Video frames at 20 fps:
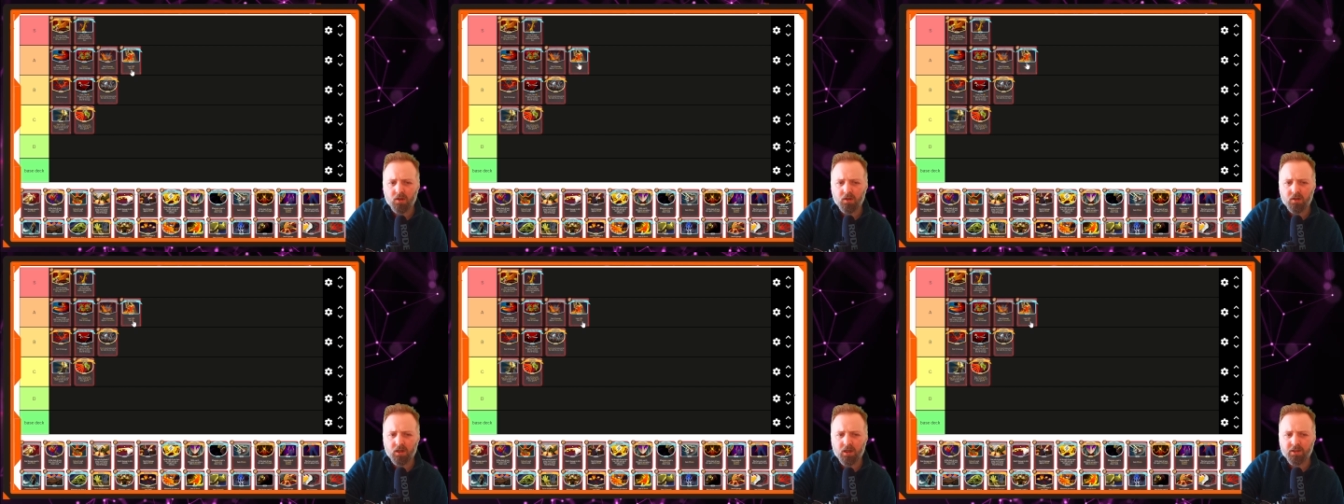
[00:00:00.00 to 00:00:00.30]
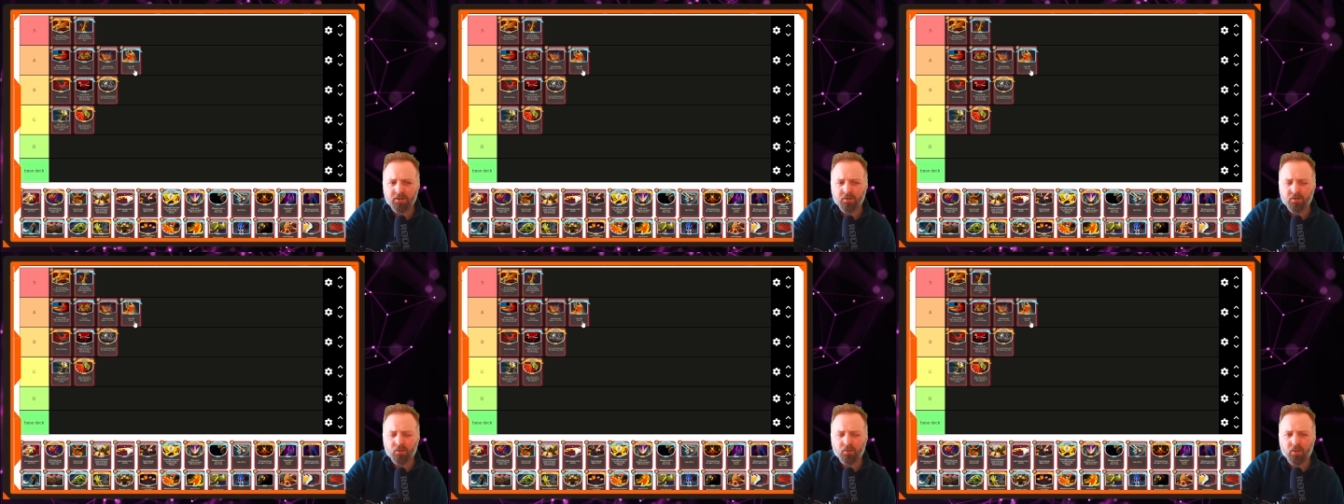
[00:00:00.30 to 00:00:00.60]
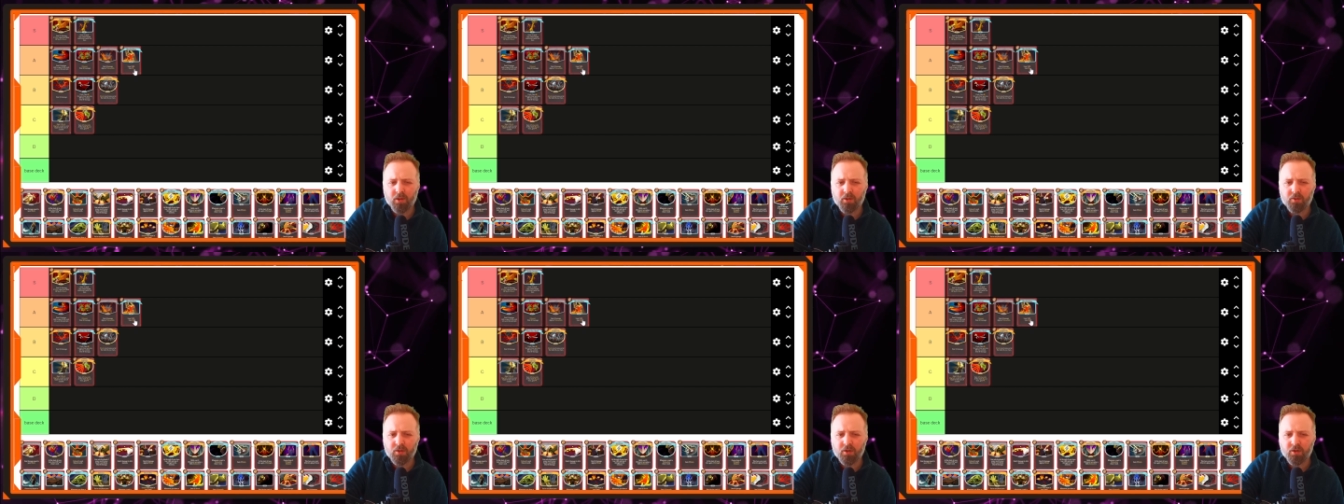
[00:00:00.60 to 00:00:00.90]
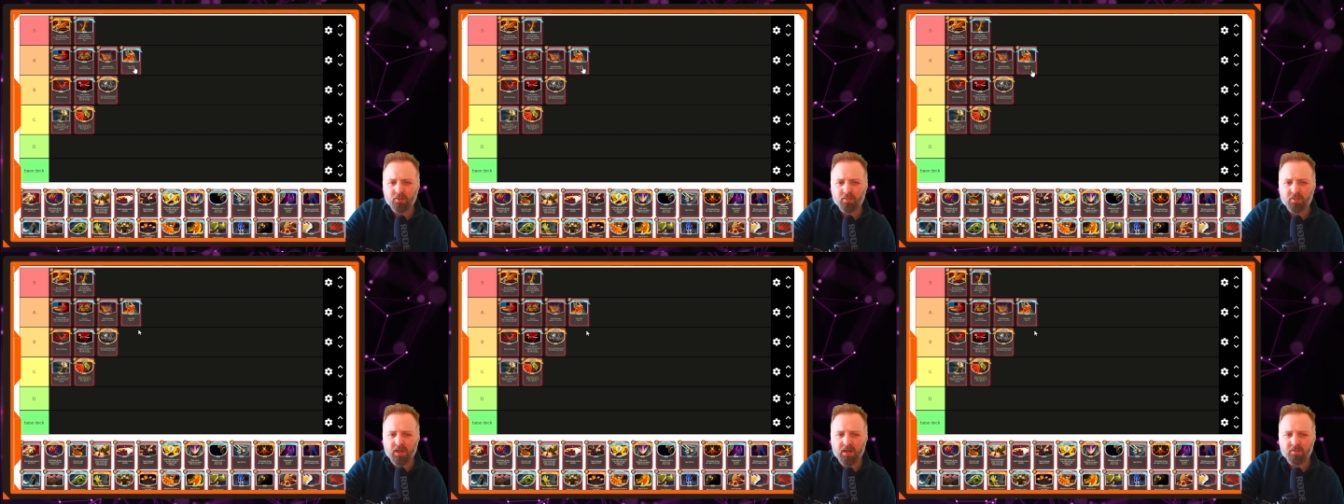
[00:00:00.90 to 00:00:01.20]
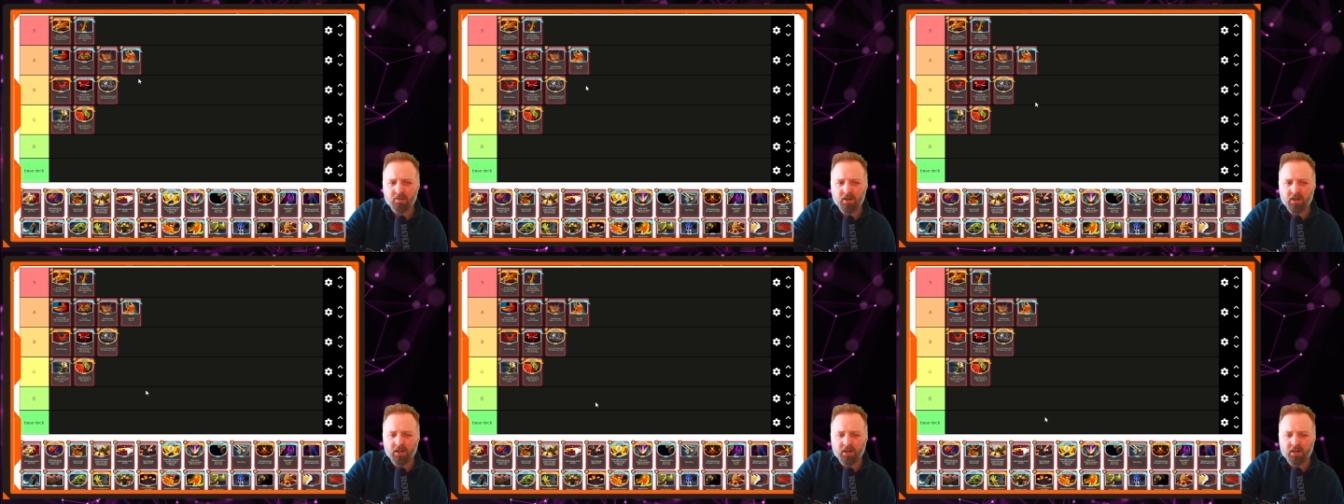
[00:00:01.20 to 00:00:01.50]
I don't know whether I should keep
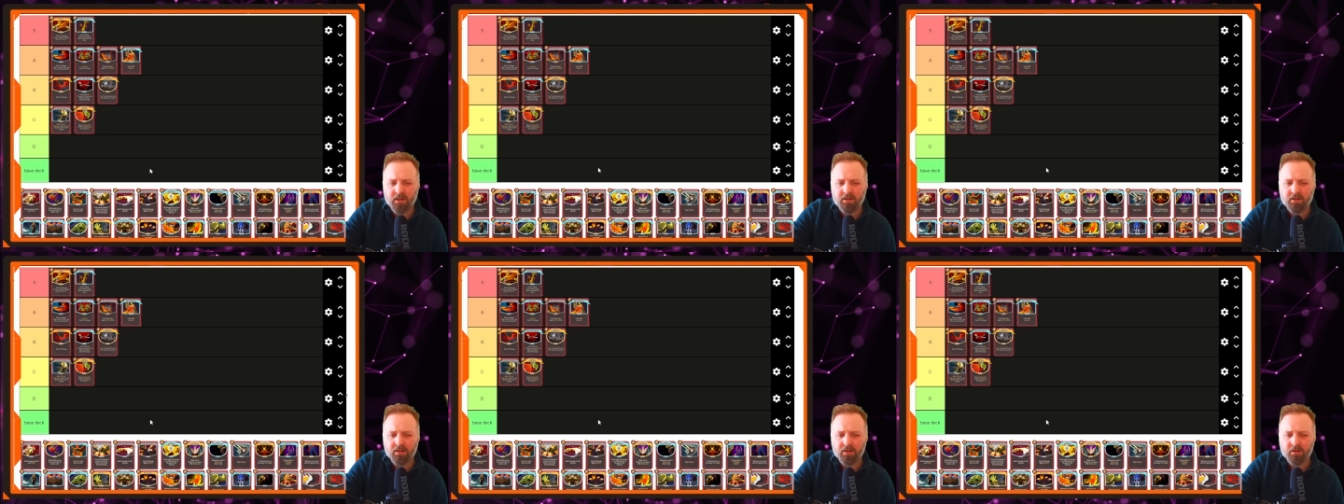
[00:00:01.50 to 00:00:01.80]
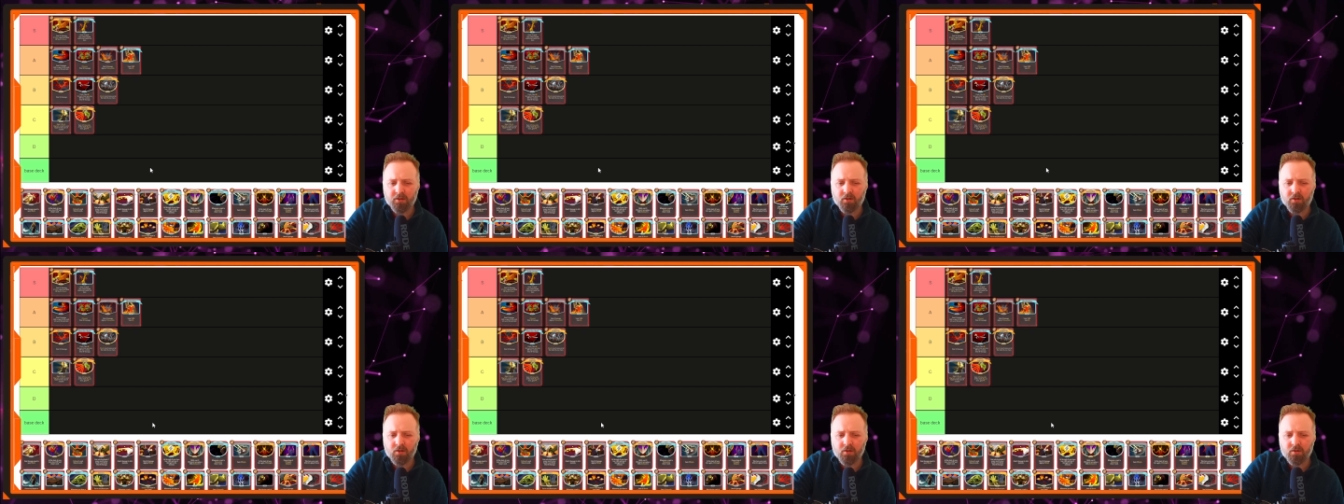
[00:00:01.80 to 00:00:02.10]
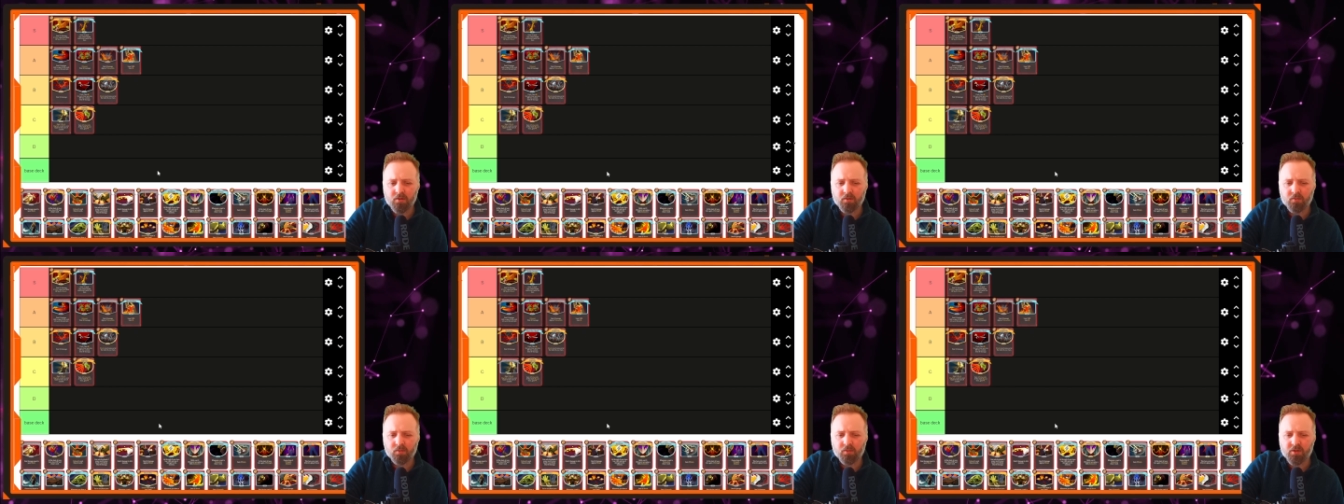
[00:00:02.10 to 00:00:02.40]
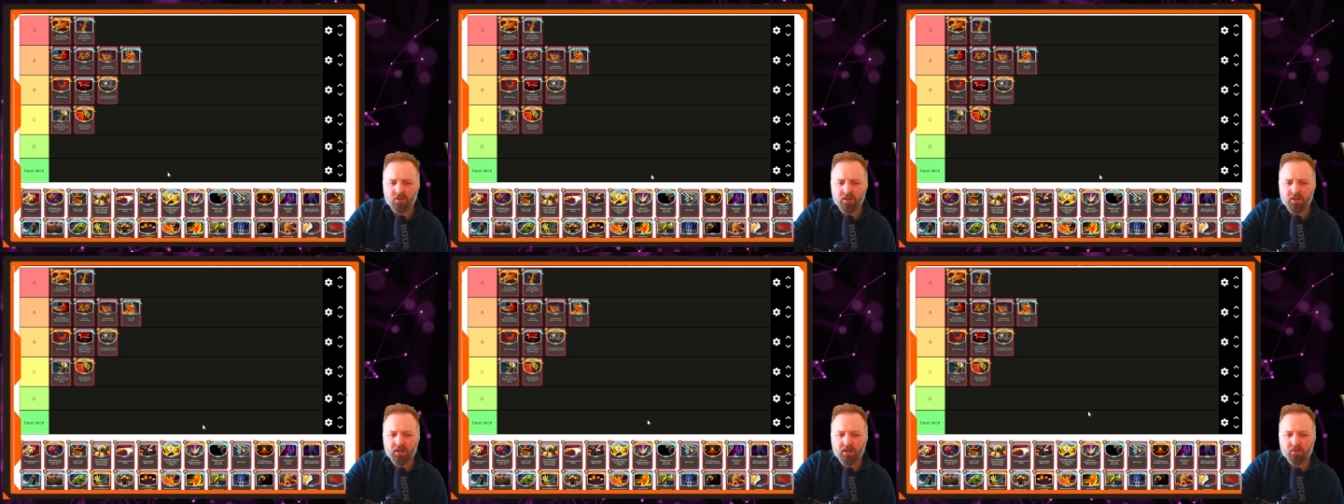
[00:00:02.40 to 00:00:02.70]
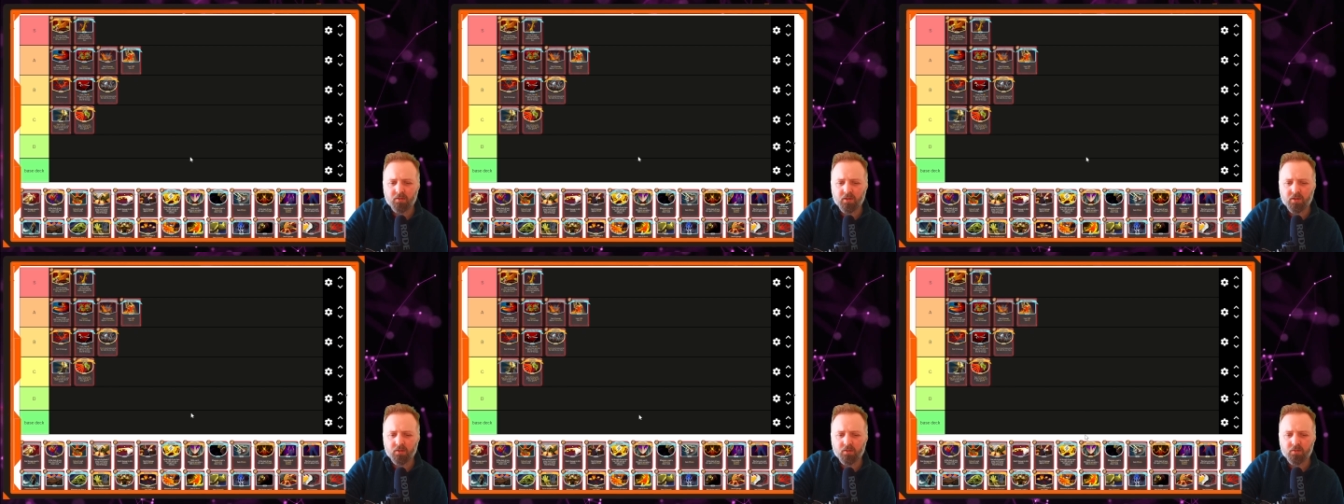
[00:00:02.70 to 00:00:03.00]
it in an A tier or not. We'll see
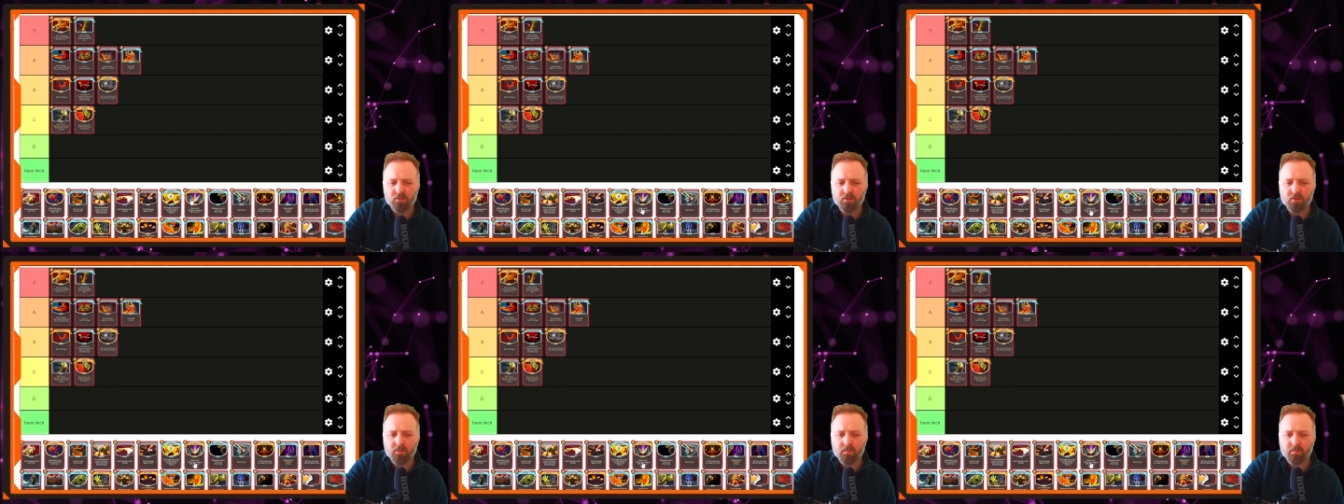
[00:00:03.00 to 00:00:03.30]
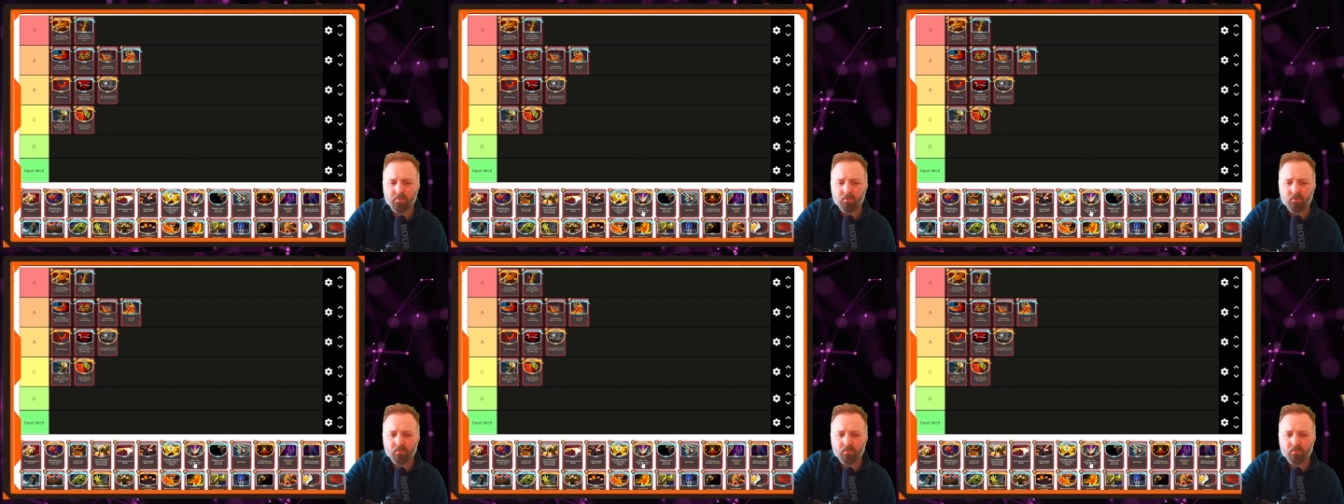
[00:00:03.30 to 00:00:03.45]
how it goes.